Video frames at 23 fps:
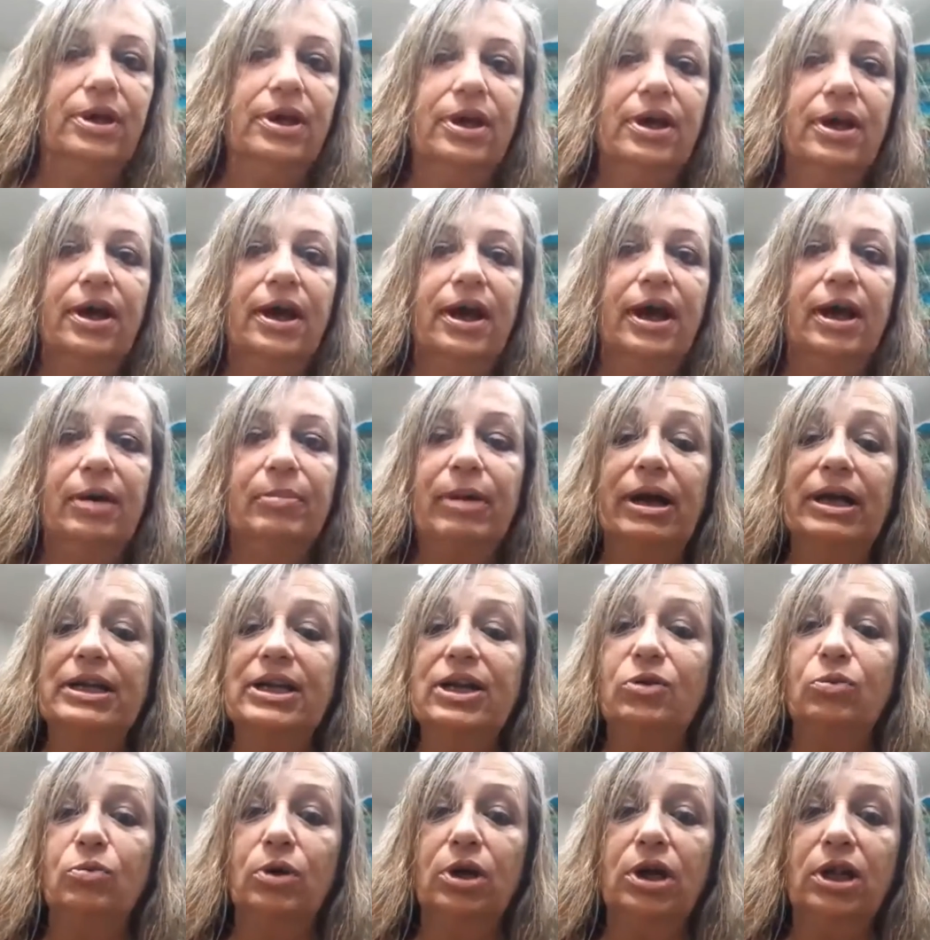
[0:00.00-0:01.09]
I
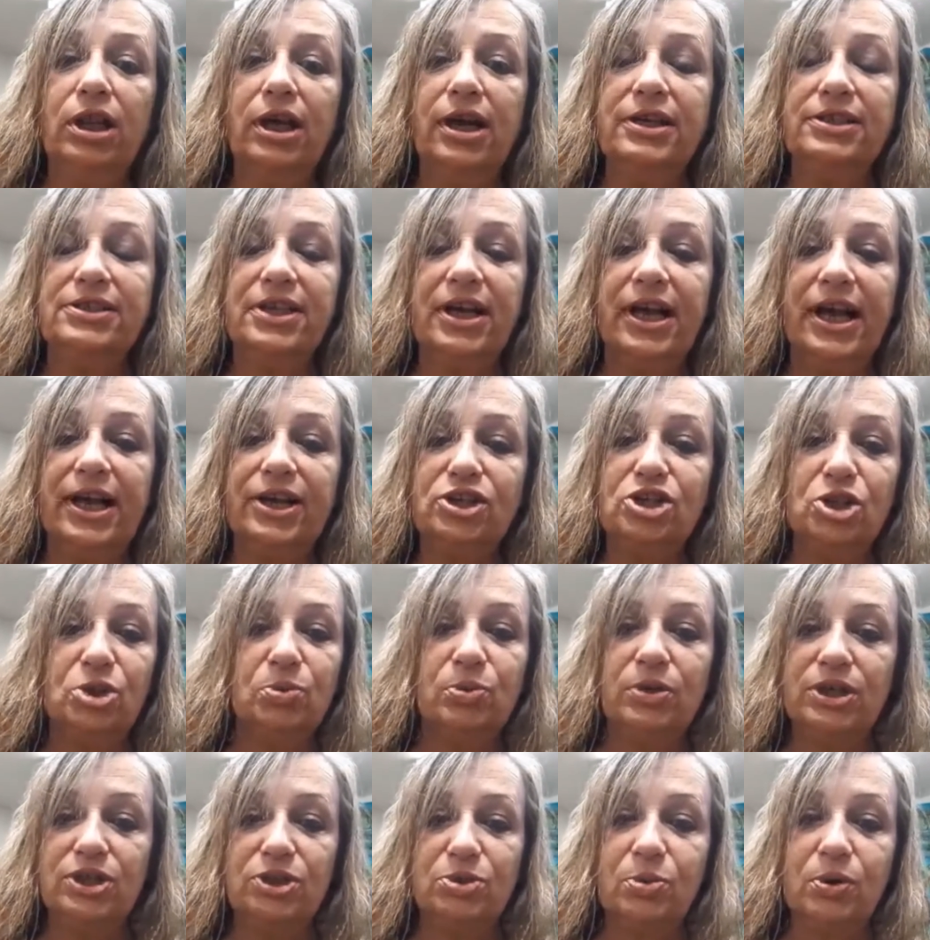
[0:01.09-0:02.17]
didn't realize I had 2
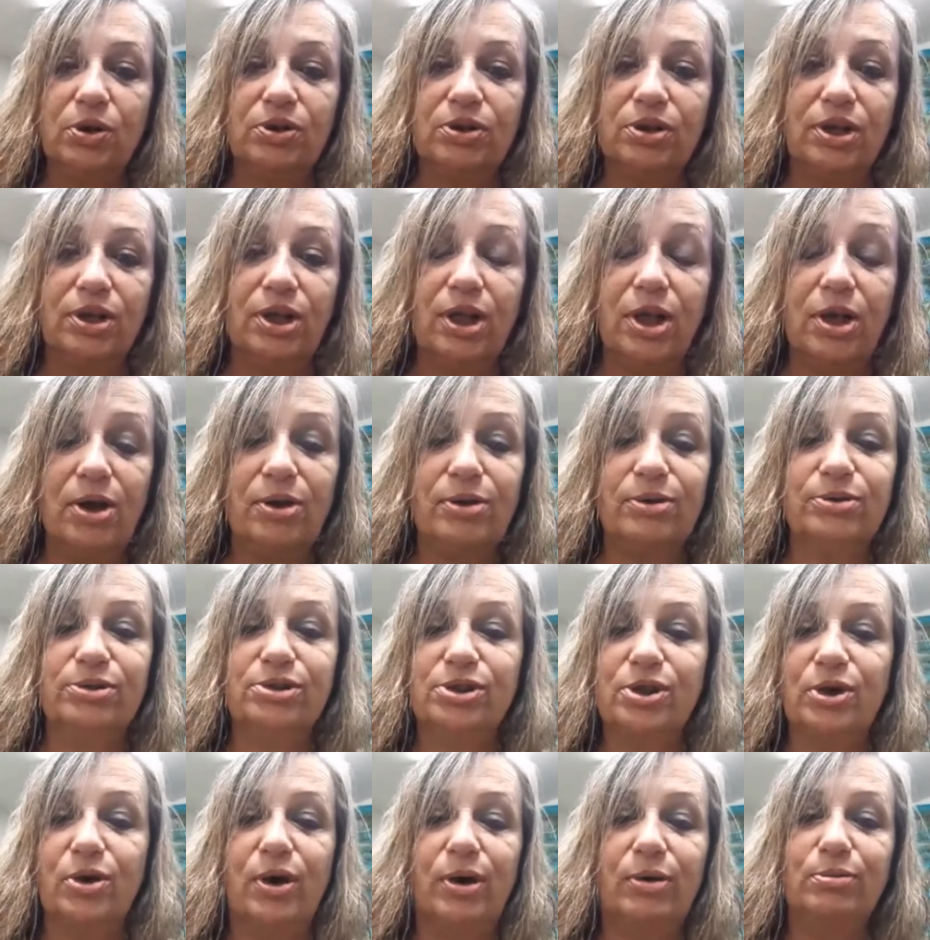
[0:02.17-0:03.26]
weeks worth of clothes,
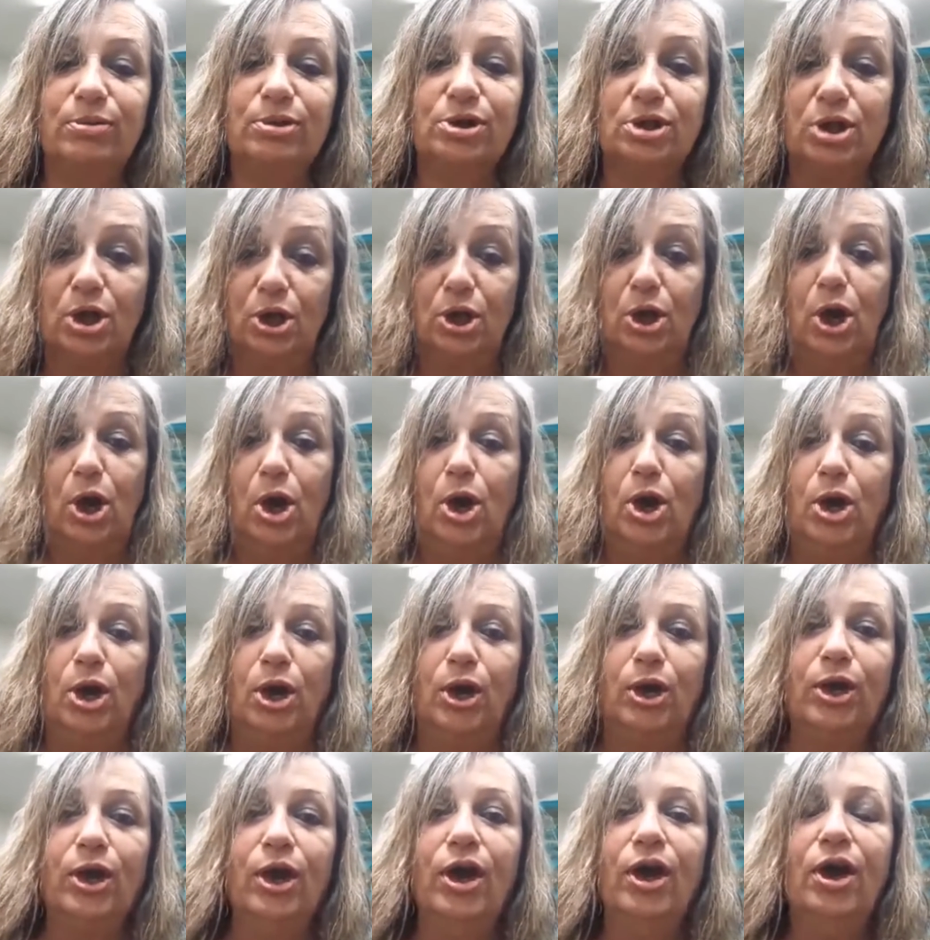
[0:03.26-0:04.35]
so I was like,
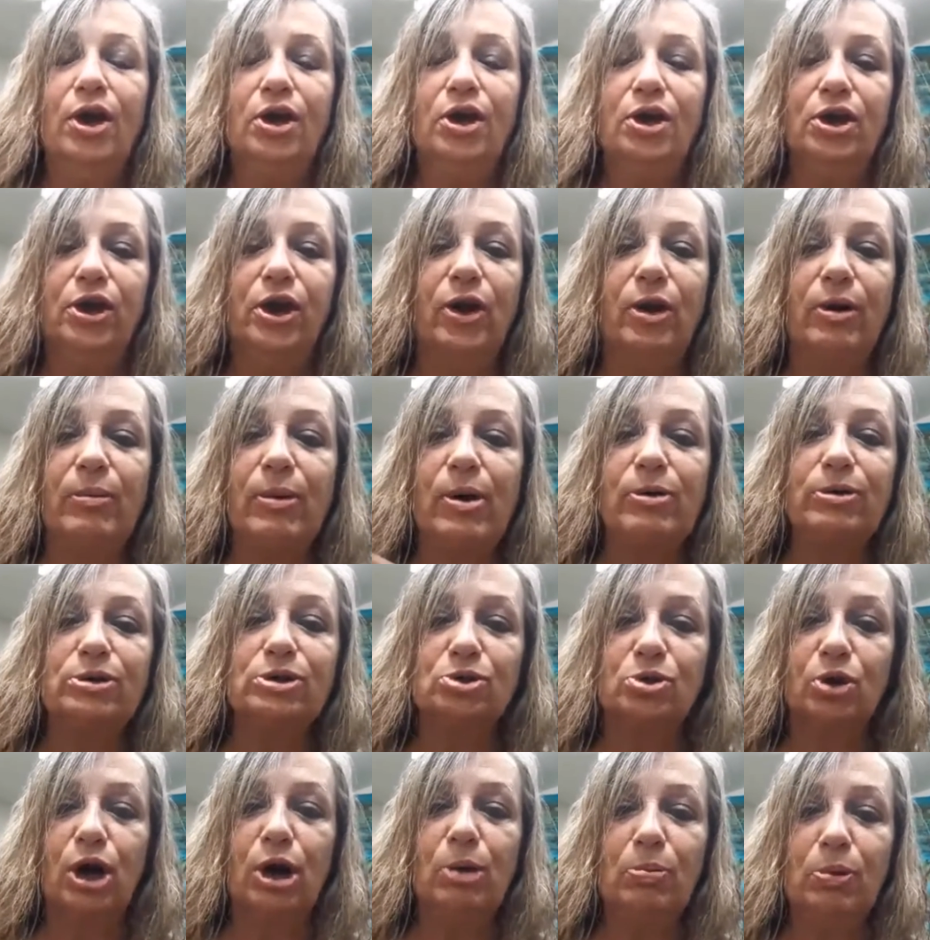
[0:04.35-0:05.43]
hey, you know, I'm always
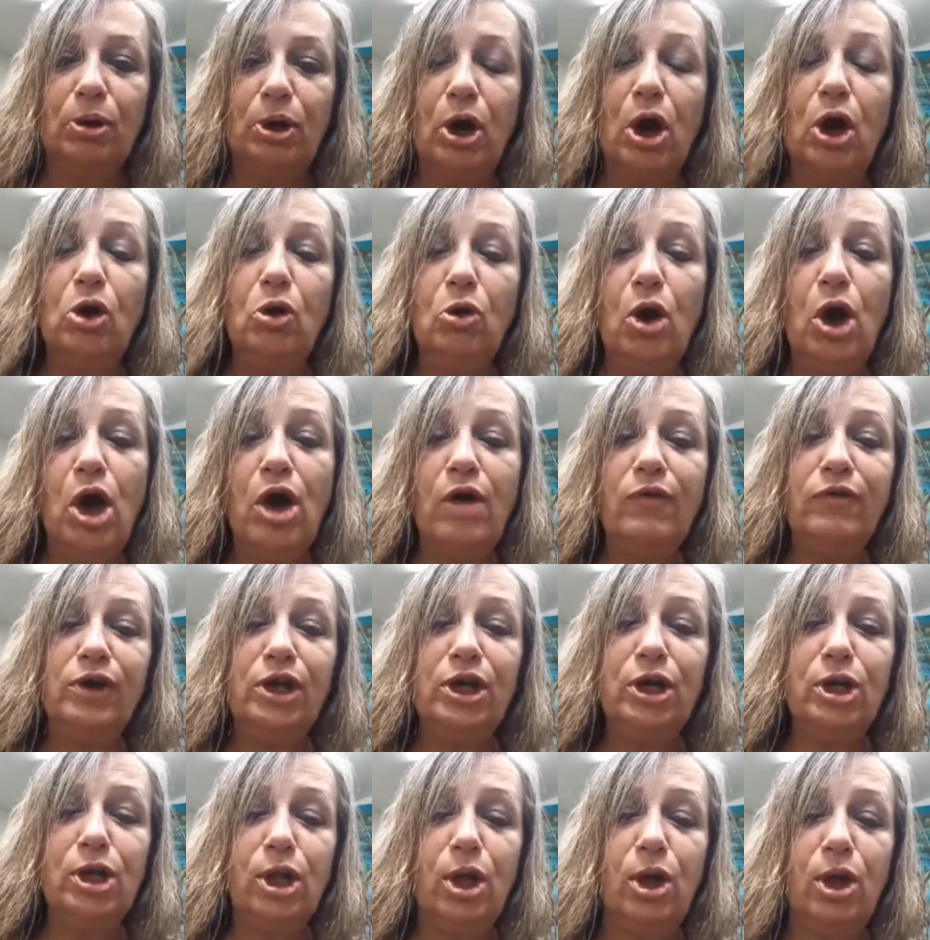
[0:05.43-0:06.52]
griping, I don't have any
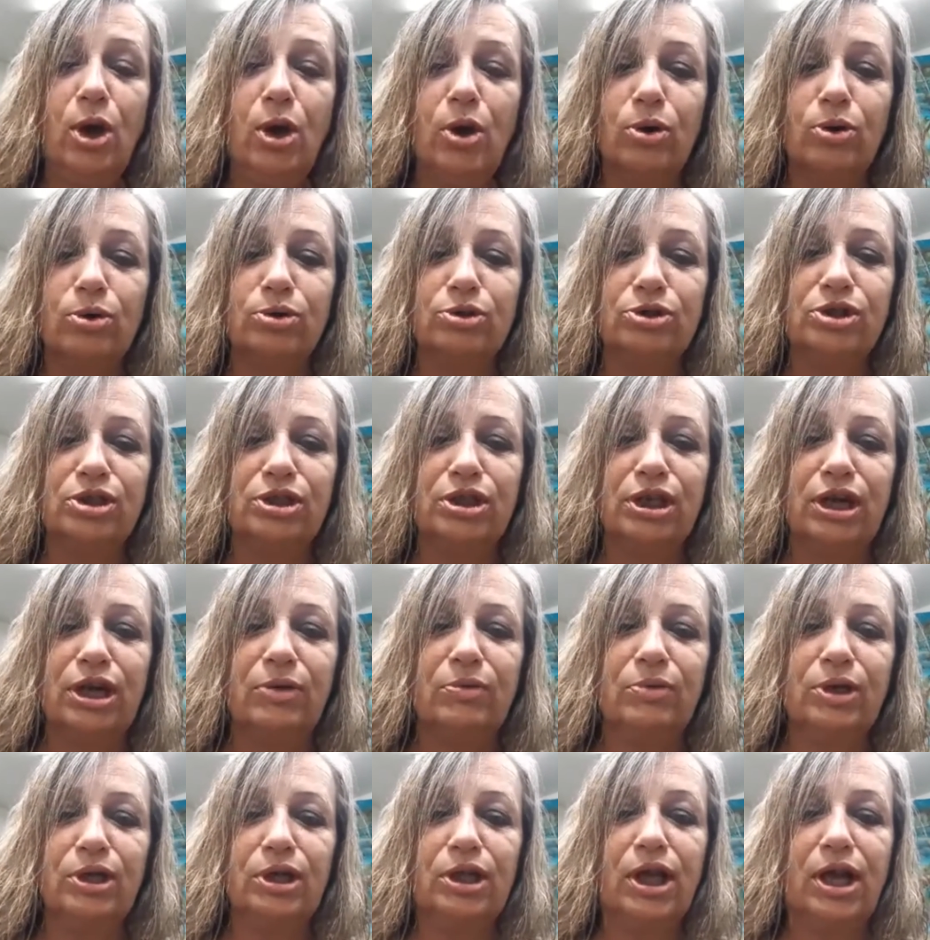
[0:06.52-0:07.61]
clothes. And then I
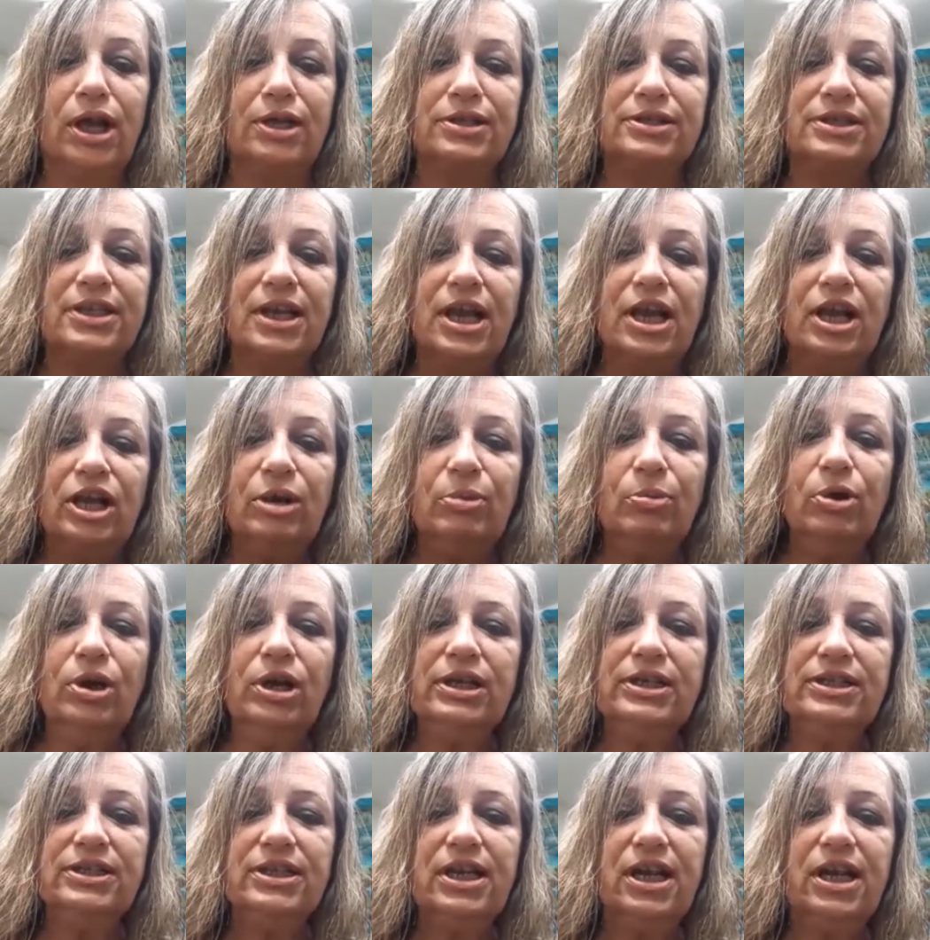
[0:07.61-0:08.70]
realized, good morning,
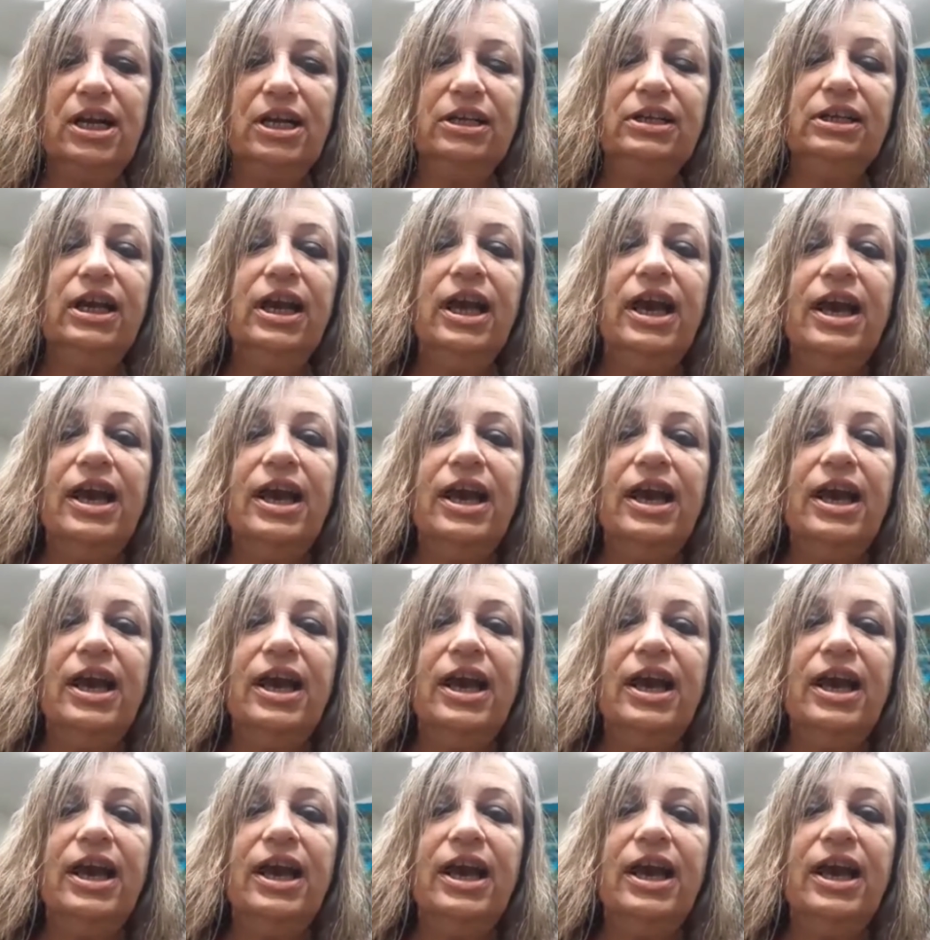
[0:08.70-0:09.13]
Azan.